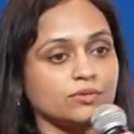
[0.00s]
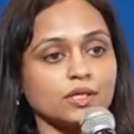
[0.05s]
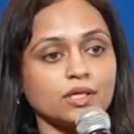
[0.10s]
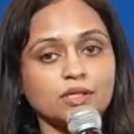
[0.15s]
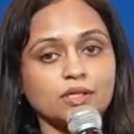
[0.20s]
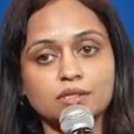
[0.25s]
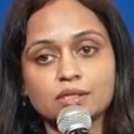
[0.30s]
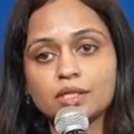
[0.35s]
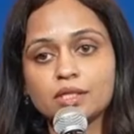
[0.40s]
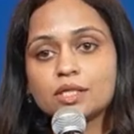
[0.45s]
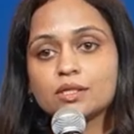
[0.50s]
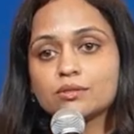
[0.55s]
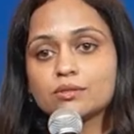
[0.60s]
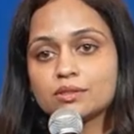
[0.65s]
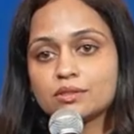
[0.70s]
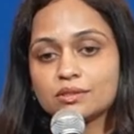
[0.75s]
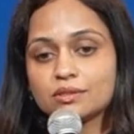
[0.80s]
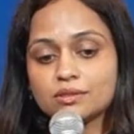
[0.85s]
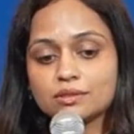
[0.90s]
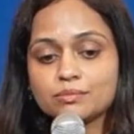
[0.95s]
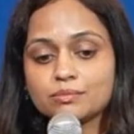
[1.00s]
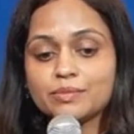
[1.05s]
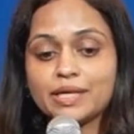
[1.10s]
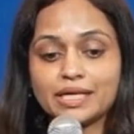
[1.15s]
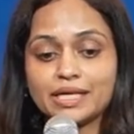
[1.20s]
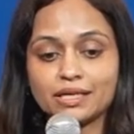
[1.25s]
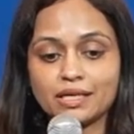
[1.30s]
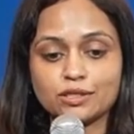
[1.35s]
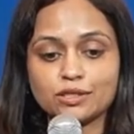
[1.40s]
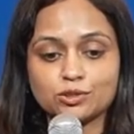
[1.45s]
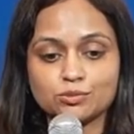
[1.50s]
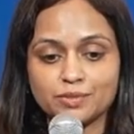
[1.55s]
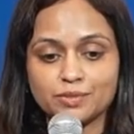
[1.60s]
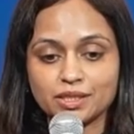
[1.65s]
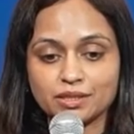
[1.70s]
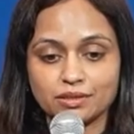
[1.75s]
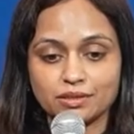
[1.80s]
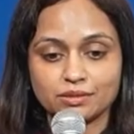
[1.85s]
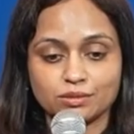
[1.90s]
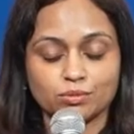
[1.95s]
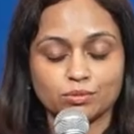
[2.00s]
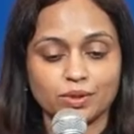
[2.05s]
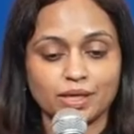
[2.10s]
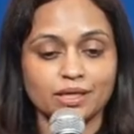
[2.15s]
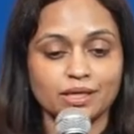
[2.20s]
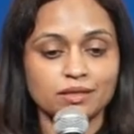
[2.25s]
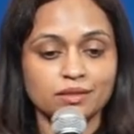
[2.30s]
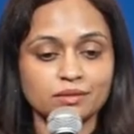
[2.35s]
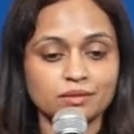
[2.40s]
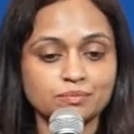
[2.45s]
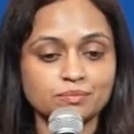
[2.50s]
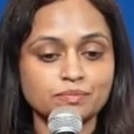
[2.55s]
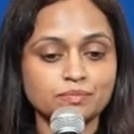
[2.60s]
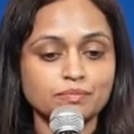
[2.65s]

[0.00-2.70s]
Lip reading: the other ecosystem engagement as well.